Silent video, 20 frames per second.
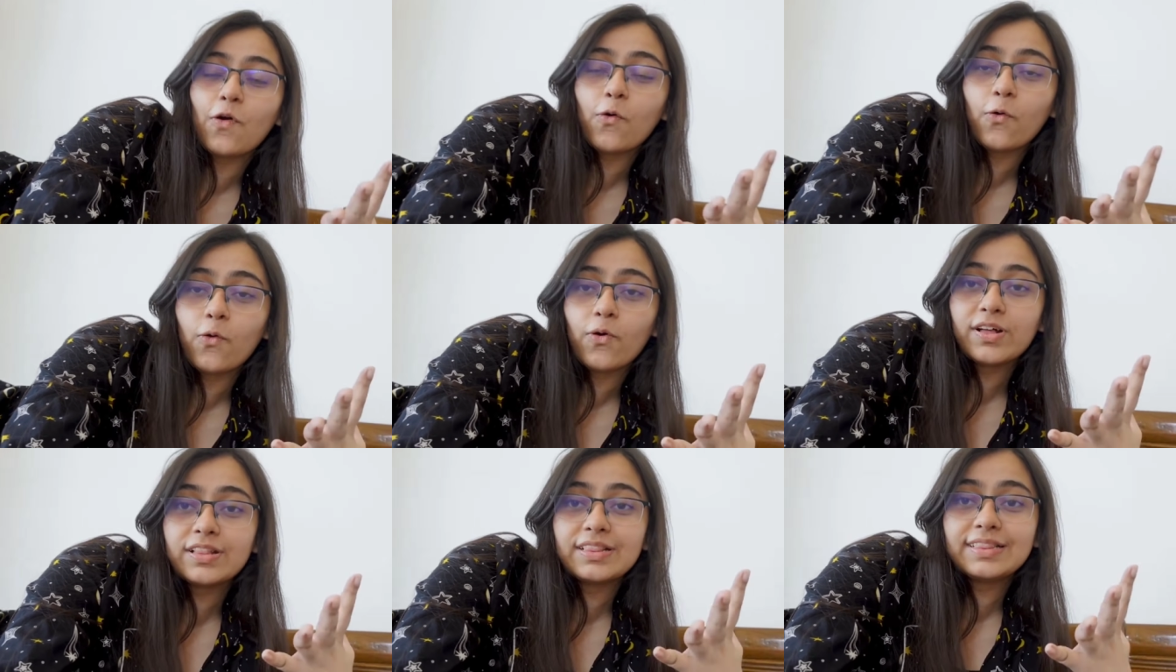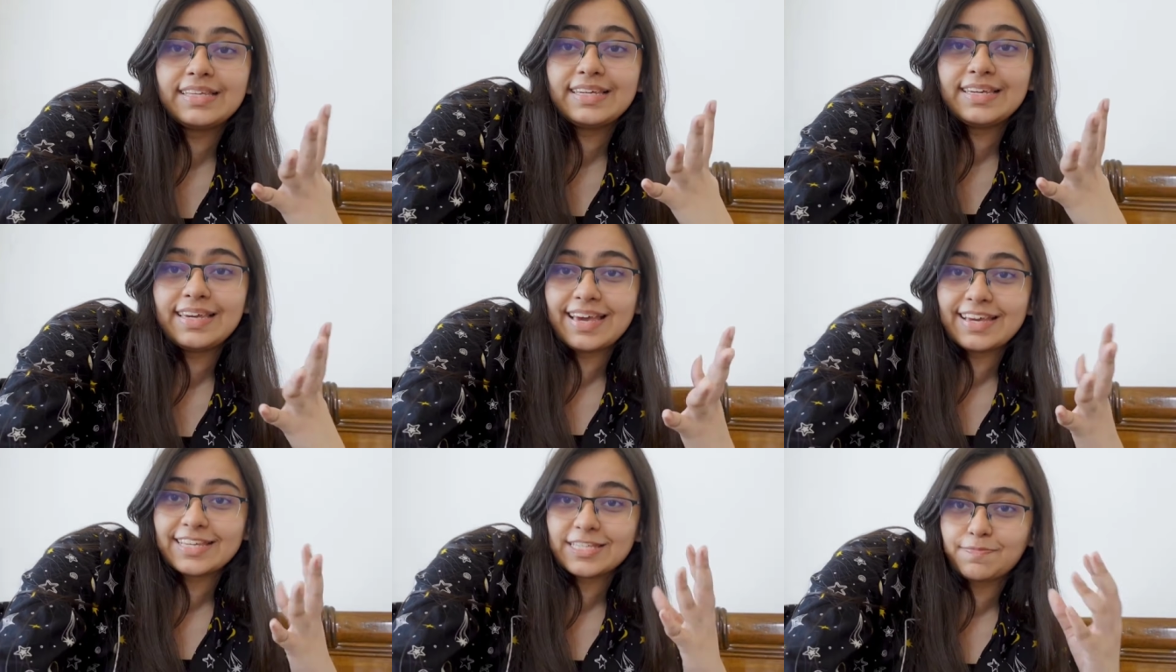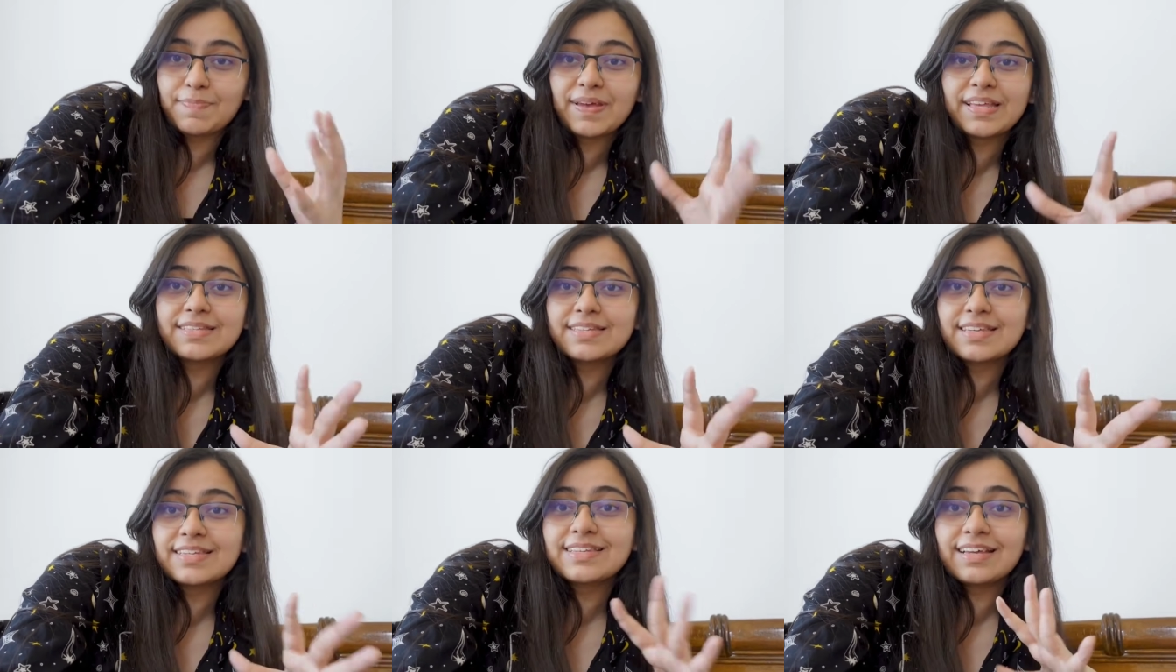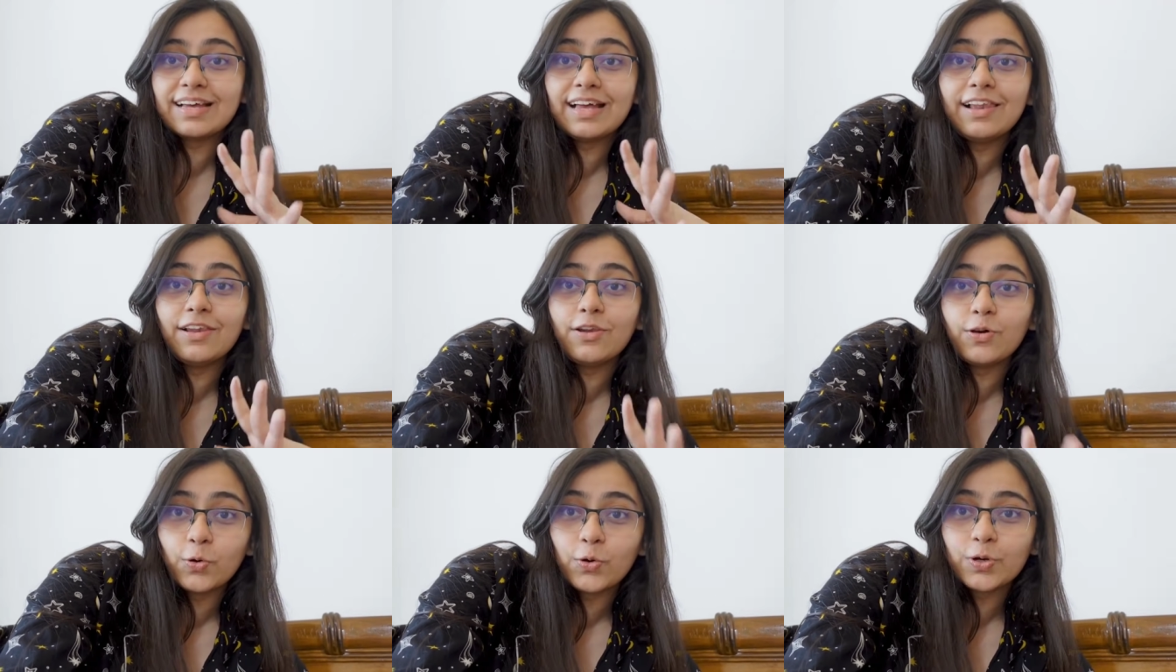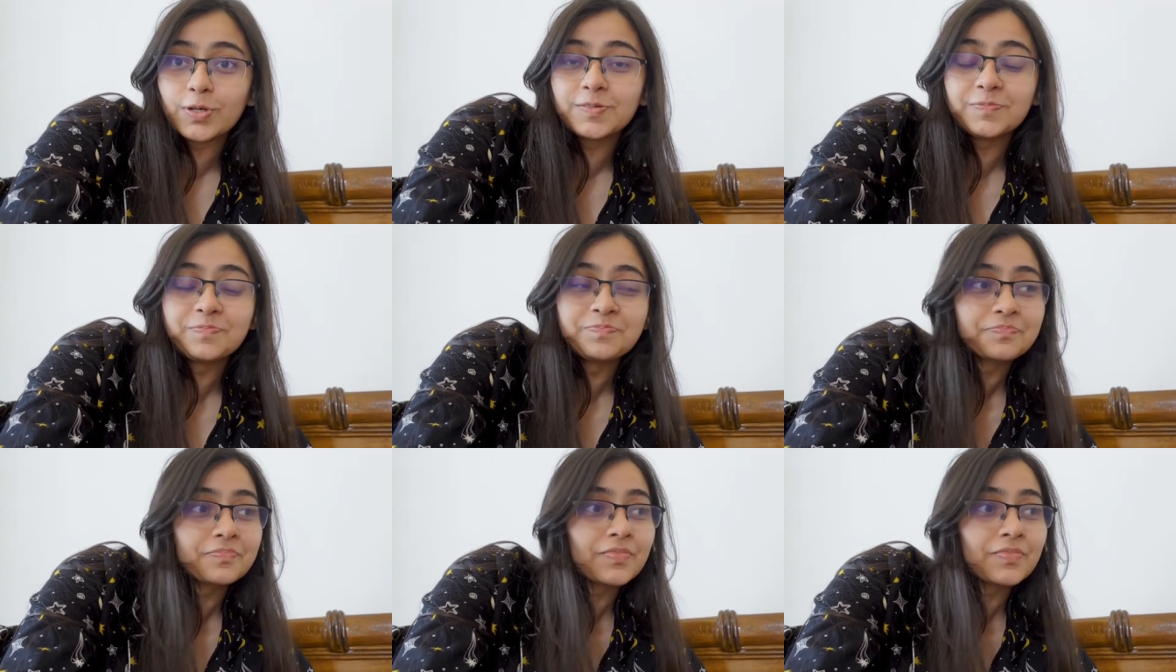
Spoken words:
all the expenses alone,